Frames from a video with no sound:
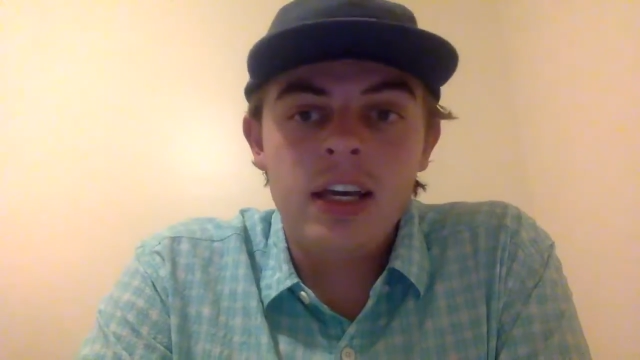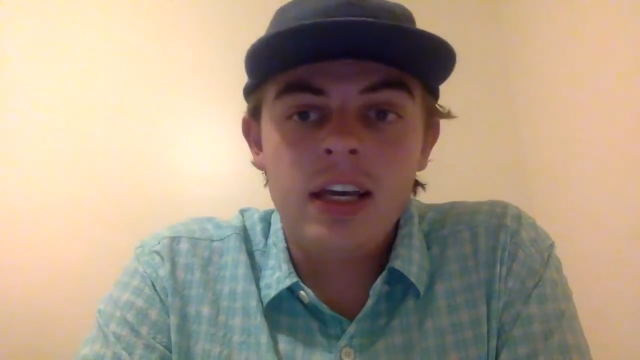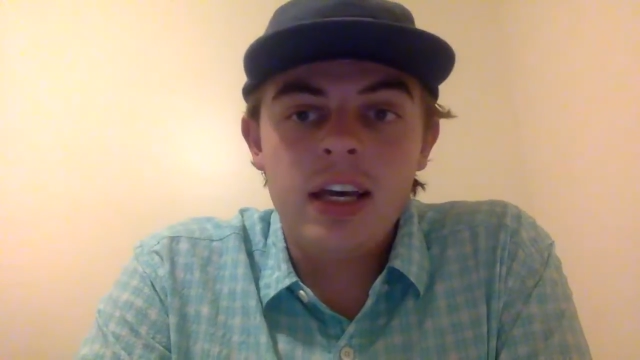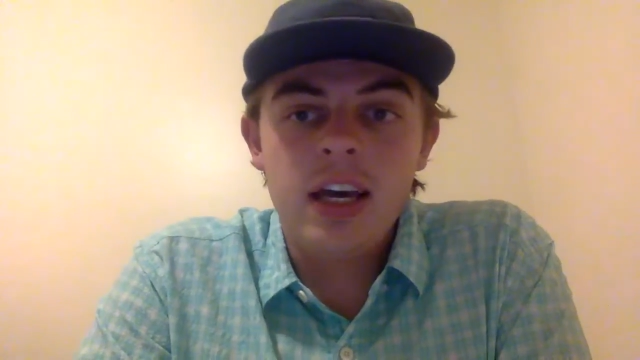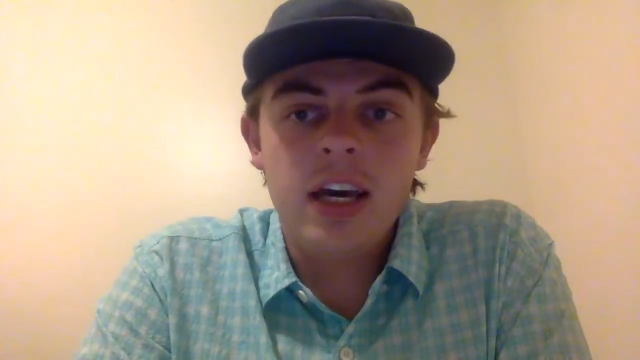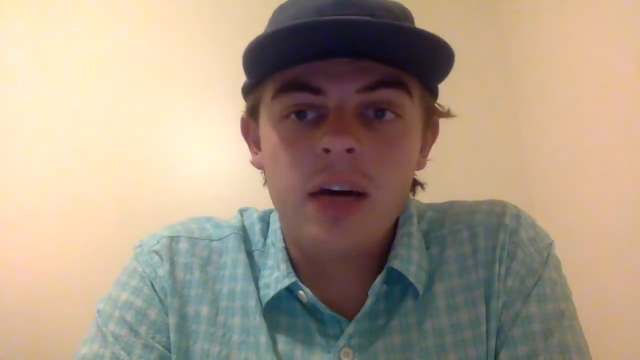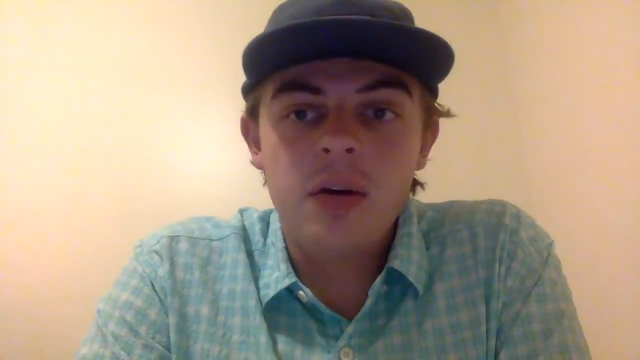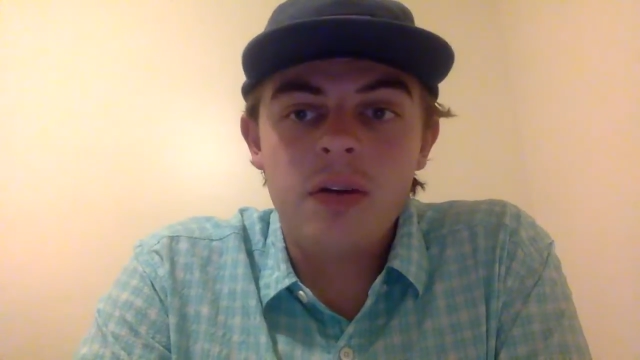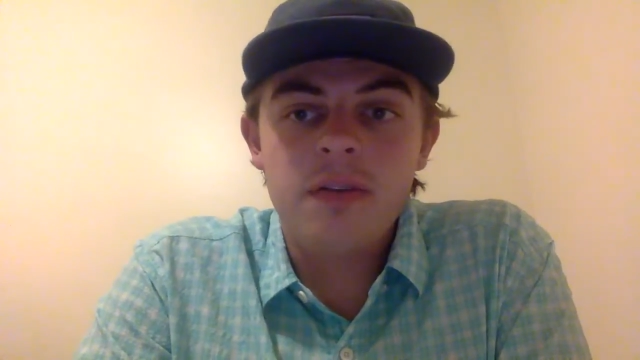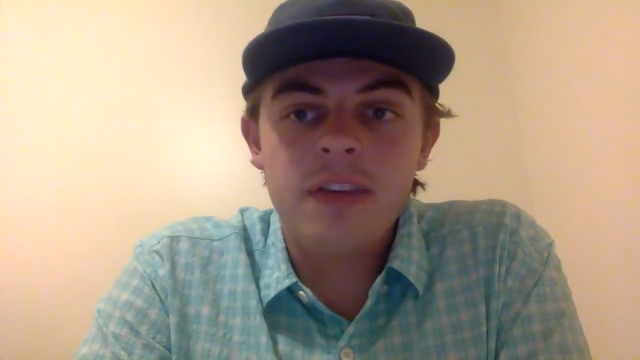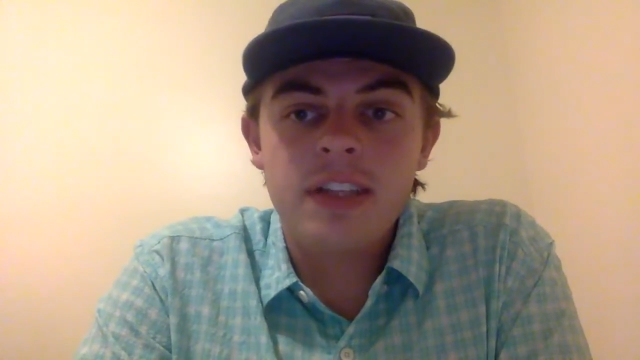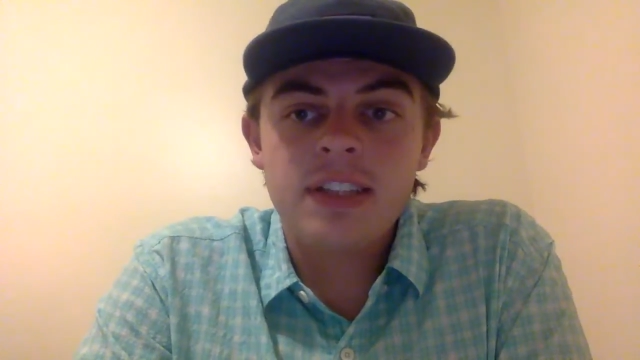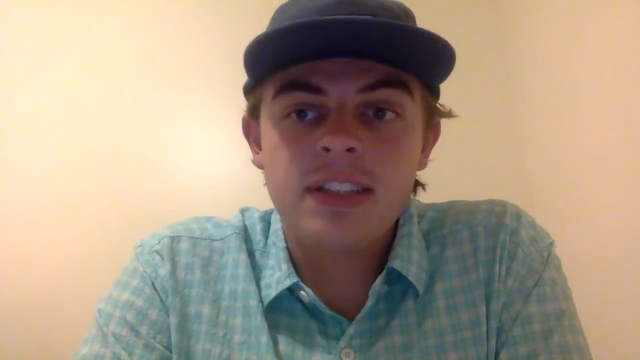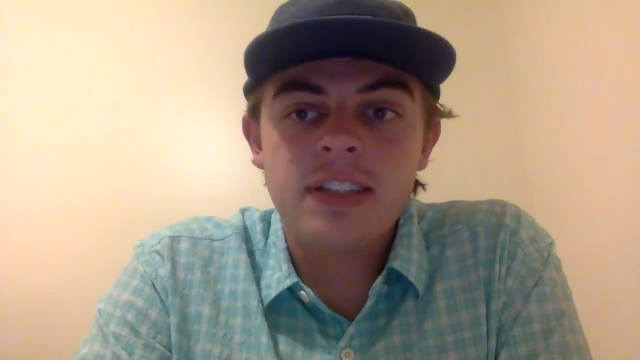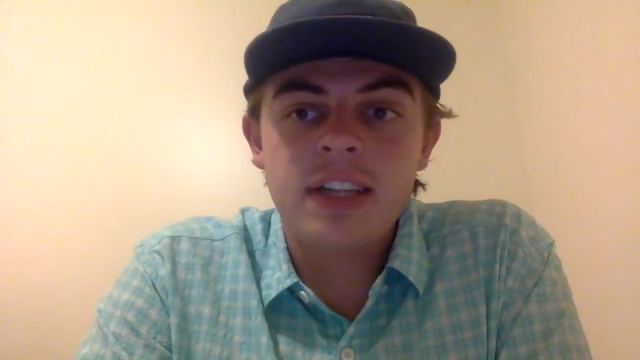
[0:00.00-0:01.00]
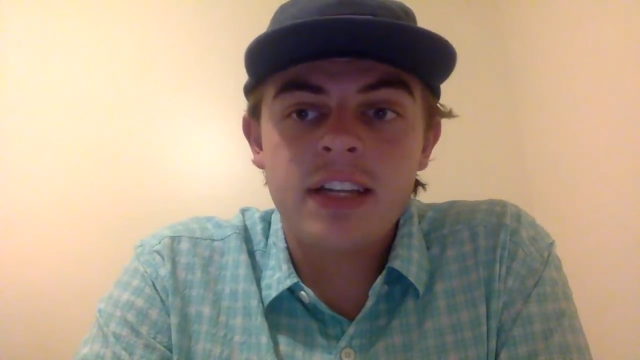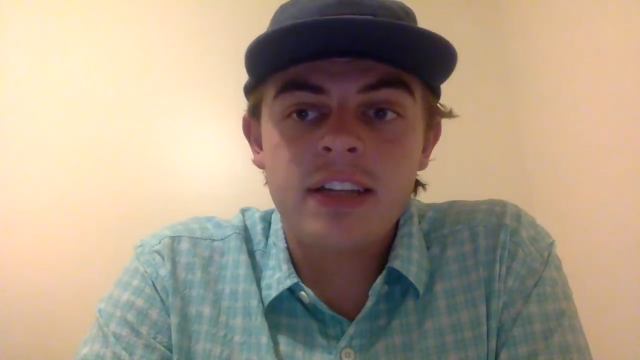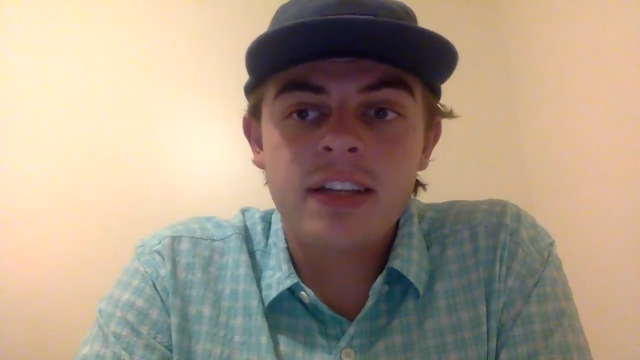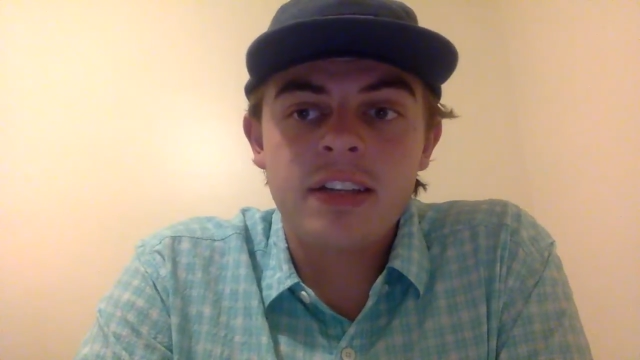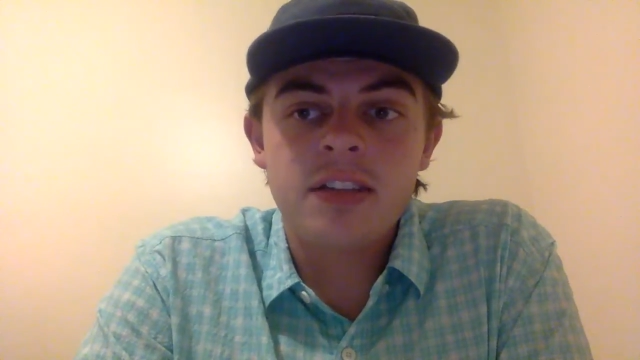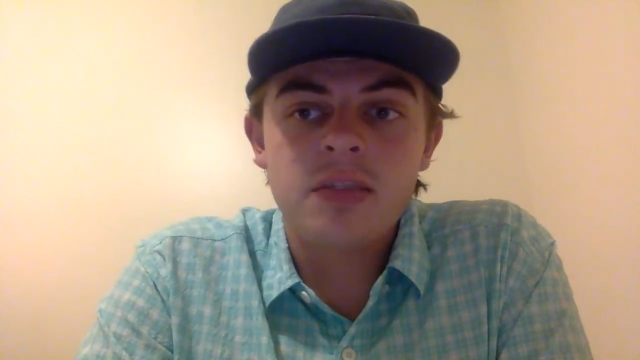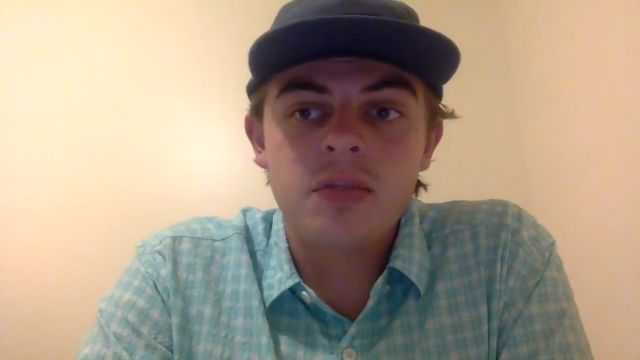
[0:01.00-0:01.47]
who have faced these kind of
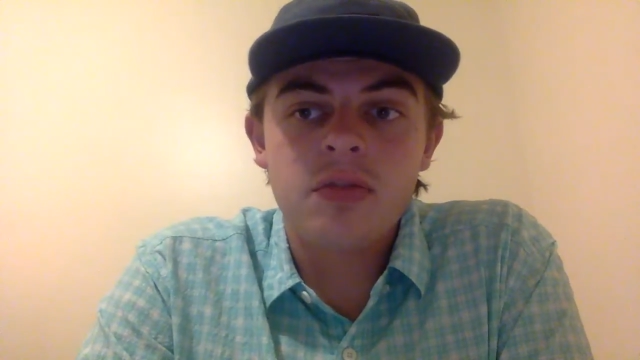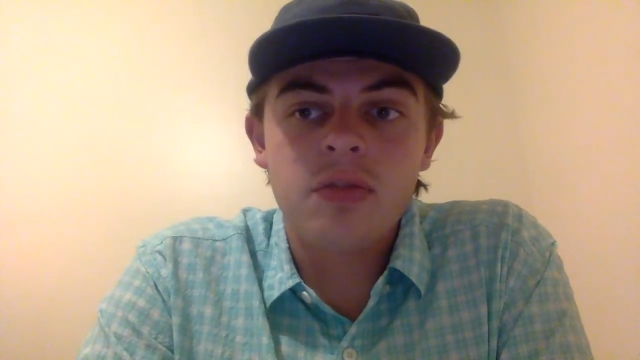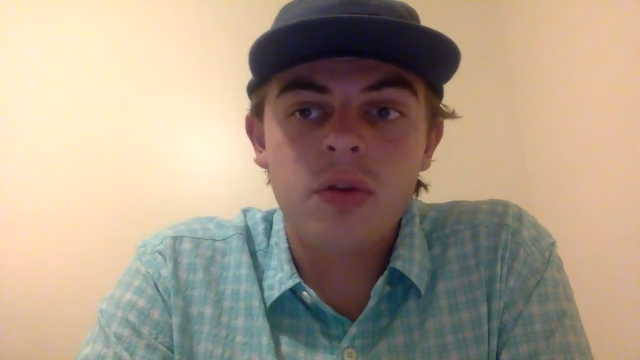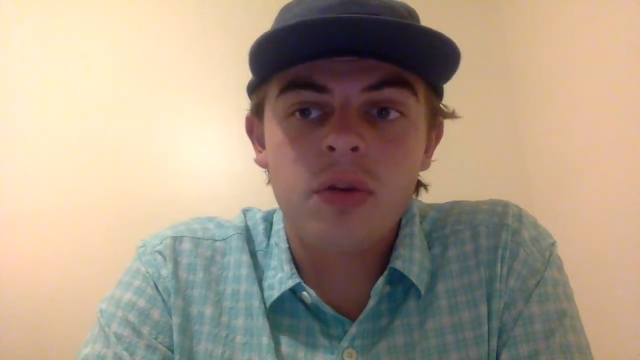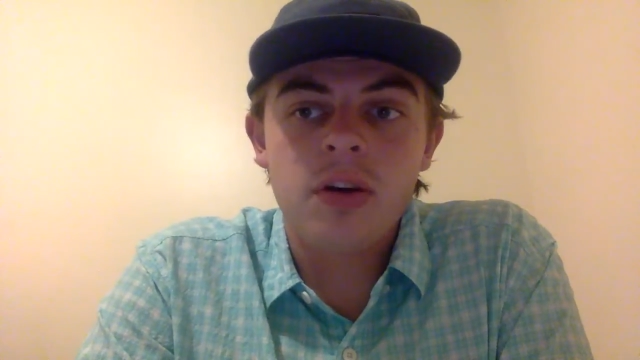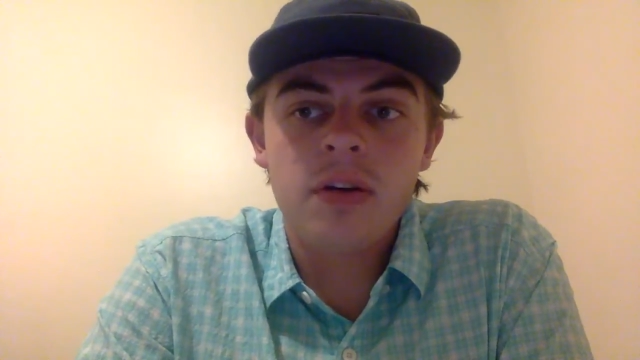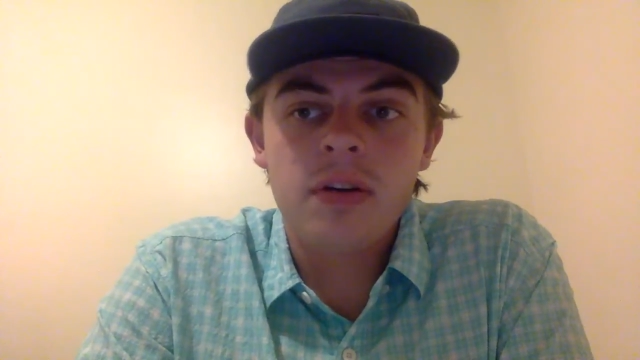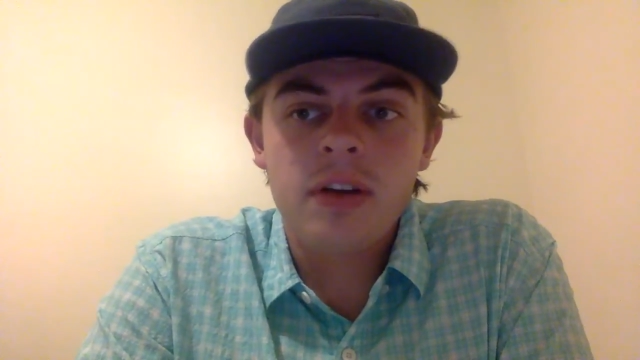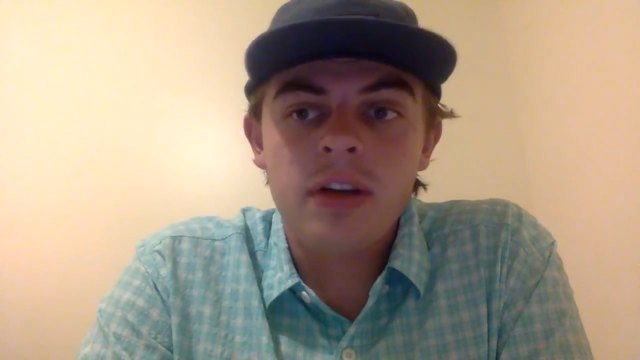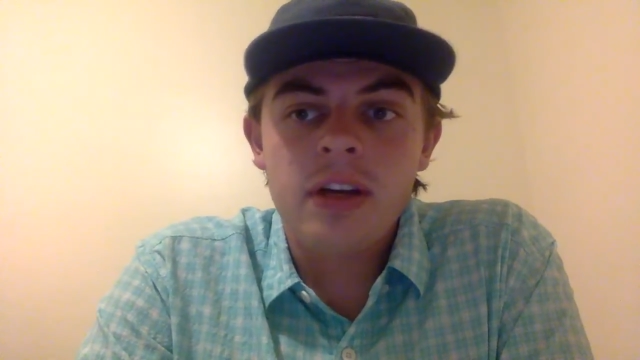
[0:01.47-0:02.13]
dangers before.